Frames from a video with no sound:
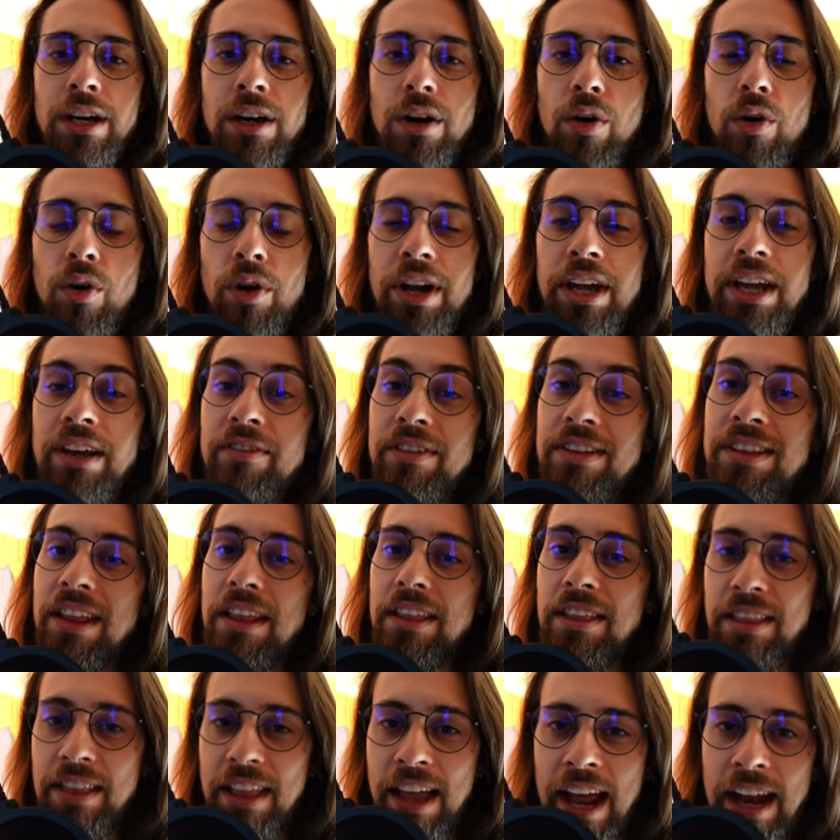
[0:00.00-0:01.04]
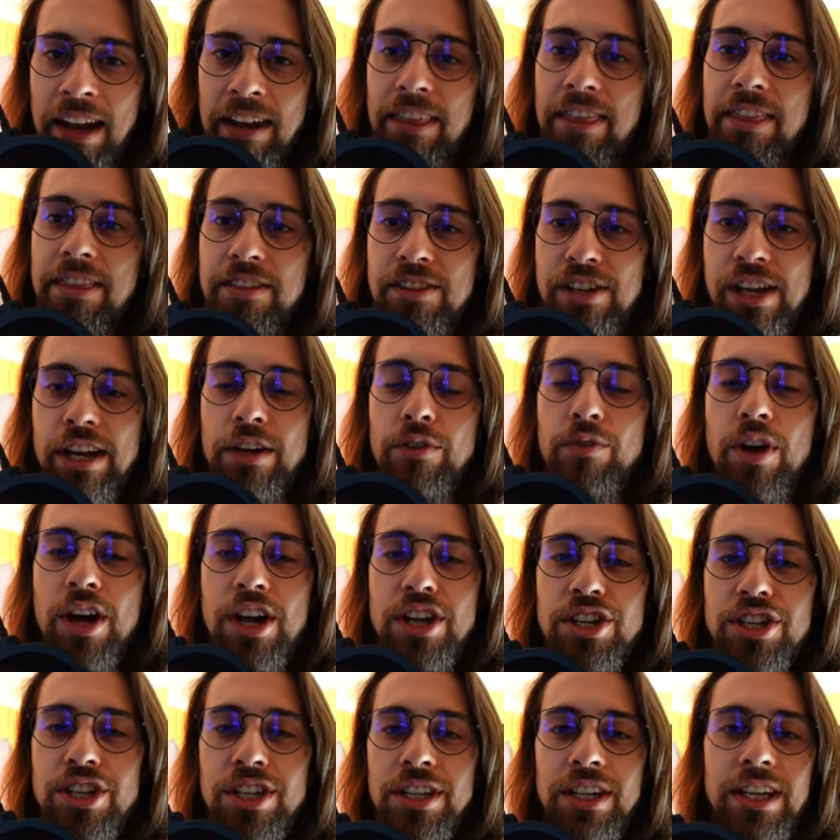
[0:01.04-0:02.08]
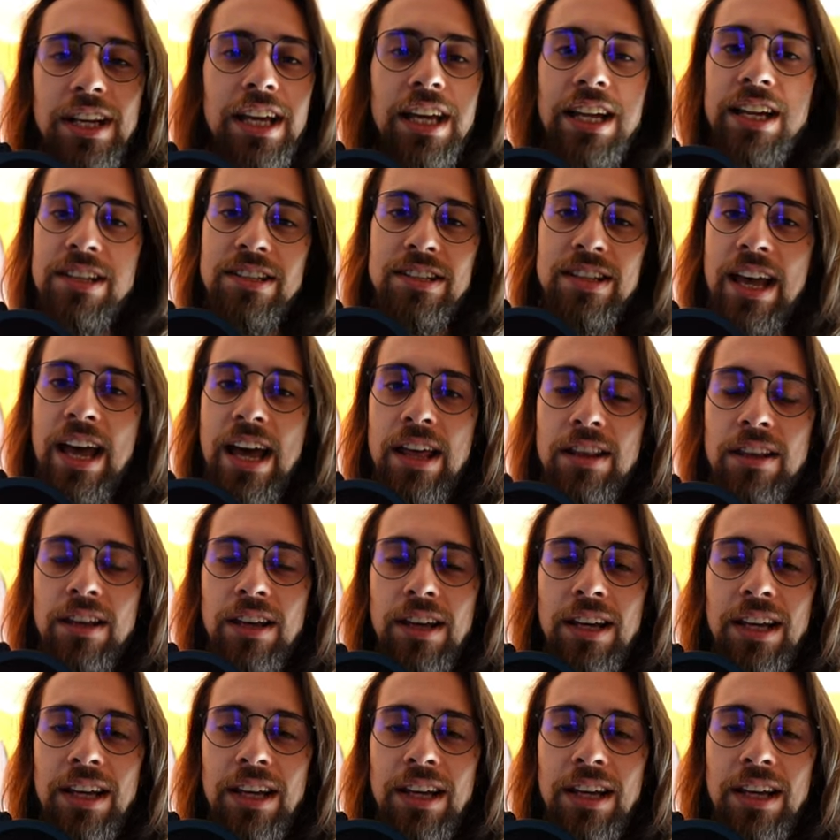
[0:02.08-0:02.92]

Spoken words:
or even the 10th generation, it is dead.